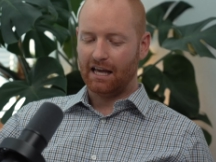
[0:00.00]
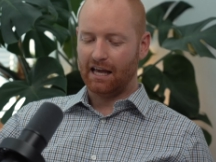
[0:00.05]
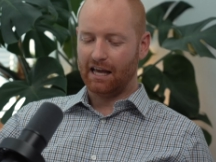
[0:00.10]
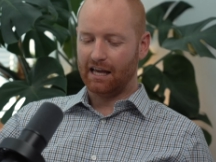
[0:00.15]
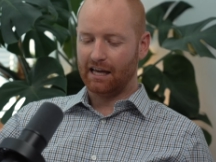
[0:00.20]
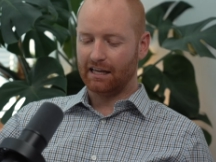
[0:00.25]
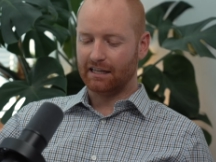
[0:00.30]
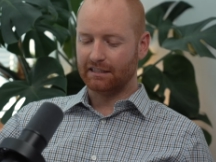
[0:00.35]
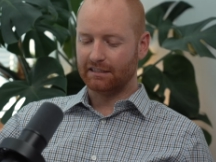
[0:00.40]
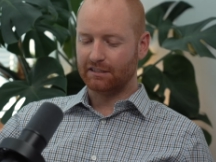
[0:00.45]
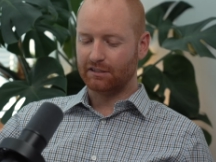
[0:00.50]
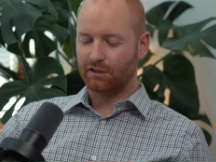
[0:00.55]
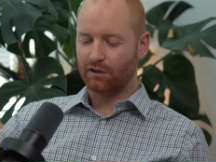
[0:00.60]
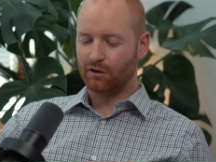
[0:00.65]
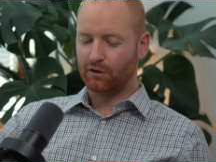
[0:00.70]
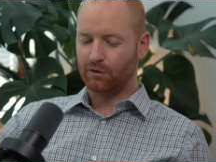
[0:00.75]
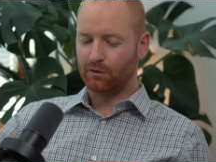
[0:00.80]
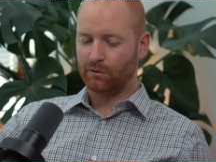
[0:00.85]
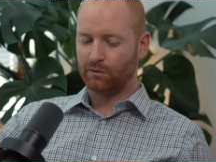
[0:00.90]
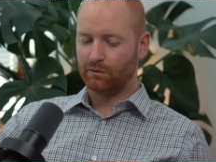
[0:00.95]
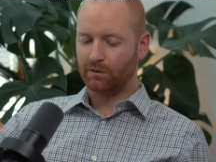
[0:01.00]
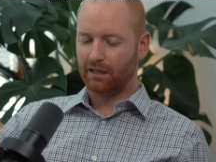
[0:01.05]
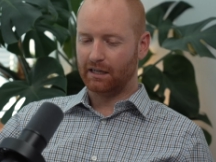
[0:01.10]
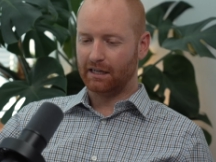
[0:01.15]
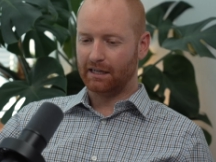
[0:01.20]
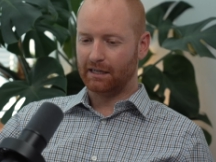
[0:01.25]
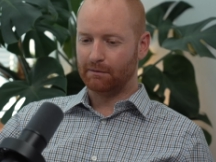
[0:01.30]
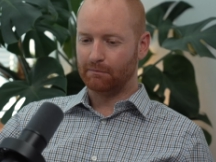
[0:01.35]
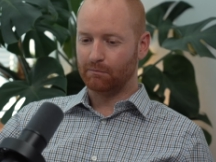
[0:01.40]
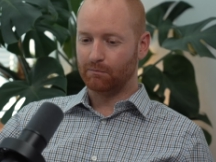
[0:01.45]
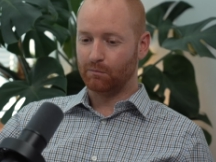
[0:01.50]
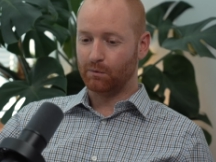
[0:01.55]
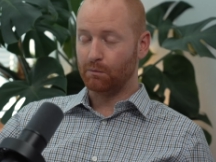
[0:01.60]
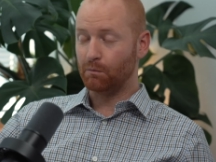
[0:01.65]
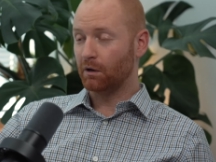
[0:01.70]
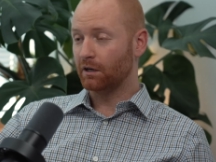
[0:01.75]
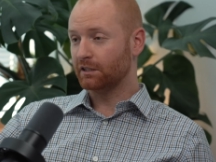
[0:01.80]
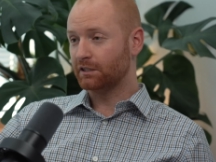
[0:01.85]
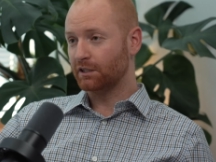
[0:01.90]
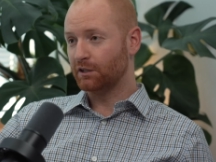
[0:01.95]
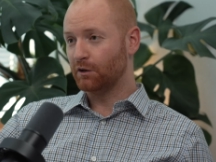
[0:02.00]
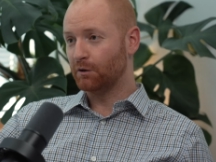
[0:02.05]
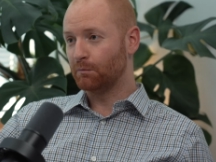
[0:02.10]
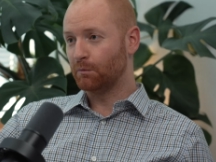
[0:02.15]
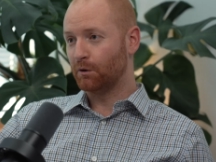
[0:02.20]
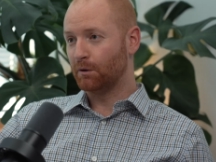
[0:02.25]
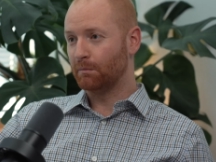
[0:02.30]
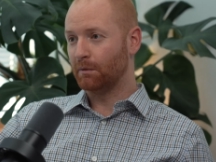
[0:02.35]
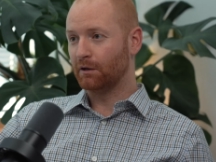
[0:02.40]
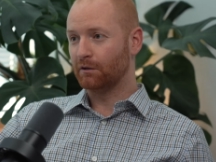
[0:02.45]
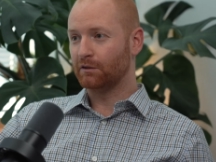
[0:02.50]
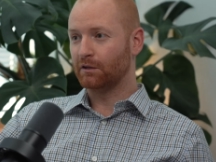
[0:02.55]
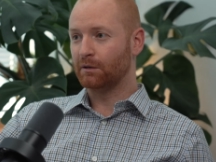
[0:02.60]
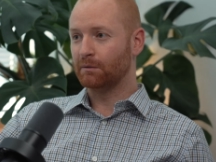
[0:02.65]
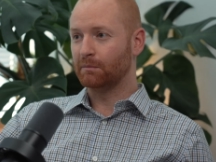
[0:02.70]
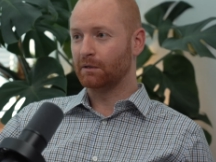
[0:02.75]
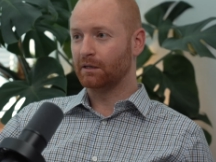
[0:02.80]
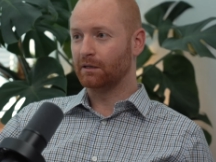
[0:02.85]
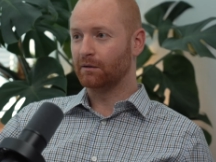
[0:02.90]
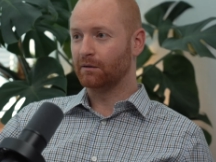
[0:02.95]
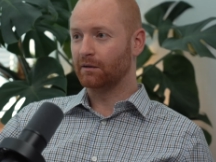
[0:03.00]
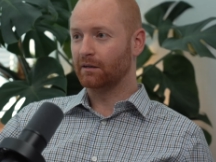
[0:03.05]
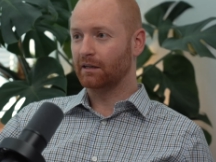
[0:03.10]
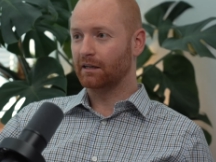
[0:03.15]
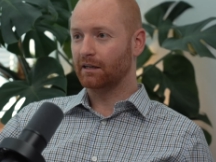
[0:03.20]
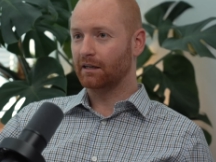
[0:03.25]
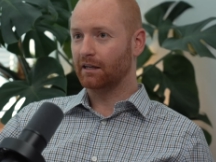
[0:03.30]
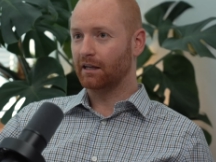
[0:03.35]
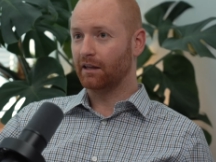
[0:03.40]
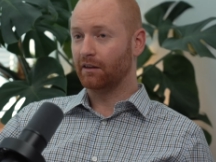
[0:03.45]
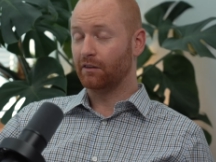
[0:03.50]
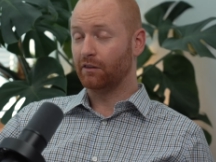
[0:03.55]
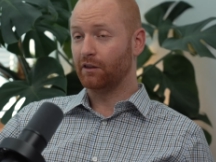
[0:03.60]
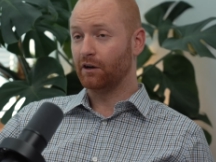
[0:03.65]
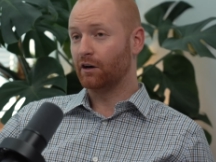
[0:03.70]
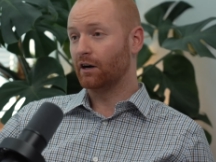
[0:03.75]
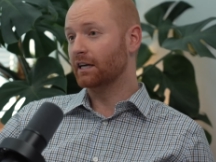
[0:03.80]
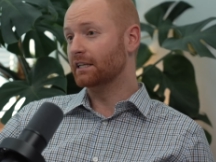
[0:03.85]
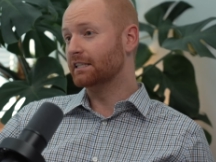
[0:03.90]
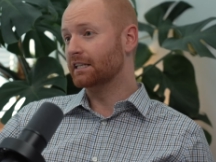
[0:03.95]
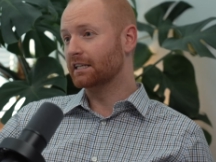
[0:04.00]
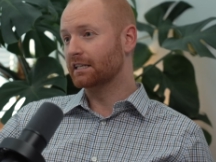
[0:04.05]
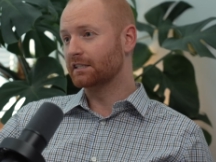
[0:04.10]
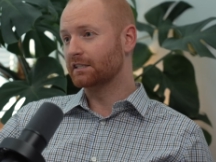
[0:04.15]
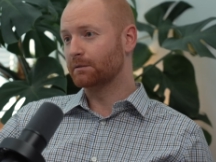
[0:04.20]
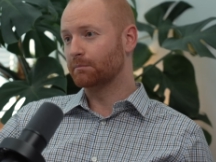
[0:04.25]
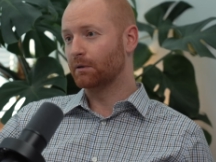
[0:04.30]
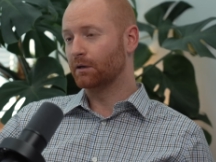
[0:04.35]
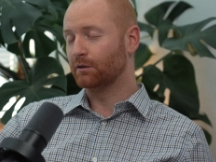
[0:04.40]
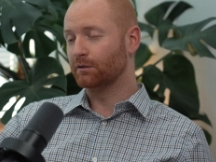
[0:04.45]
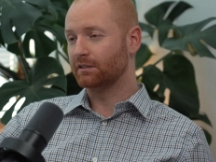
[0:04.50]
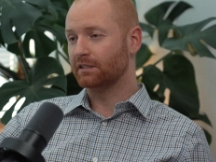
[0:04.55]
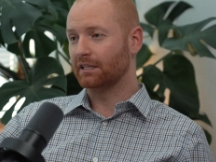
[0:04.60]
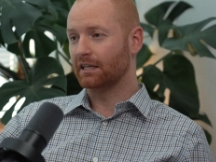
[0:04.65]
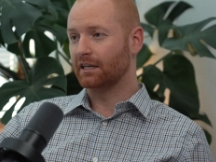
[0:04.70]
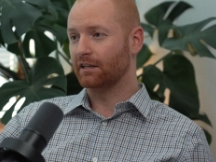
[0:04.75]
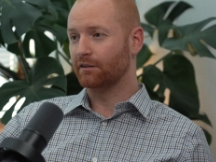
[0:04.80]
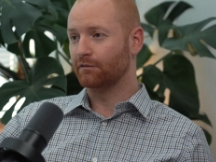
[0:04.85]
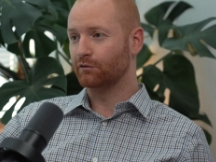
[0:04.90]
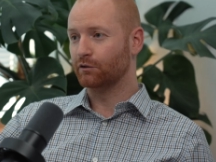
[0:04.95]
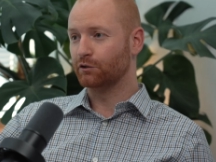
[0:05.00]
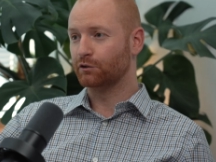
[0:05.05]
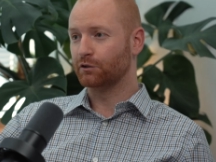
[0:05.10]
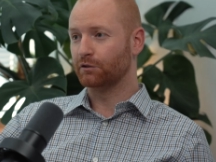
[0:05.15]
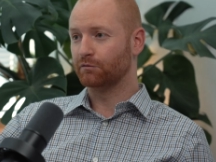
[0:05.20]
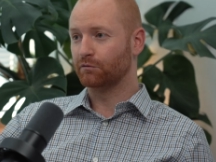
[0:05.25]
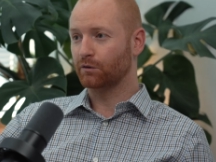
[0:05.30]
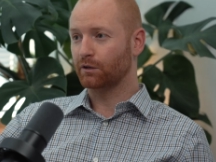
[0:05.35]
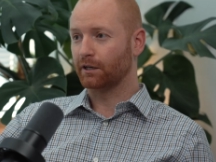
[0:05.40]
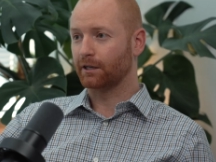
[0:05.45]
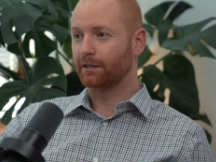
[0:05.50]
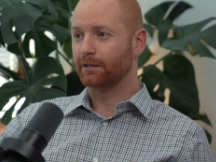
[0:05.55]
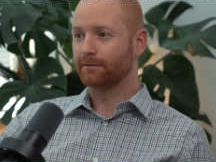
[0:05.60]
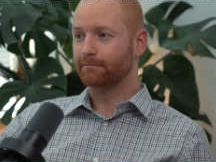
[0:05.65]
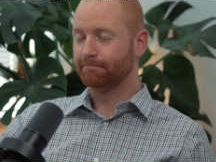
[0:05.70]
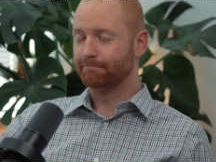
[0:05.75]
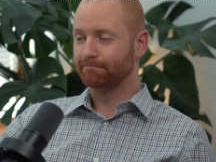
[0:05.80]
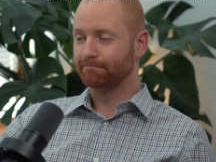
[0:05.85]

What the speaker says: And so we wanted to know more about them and their ideas about the future of work.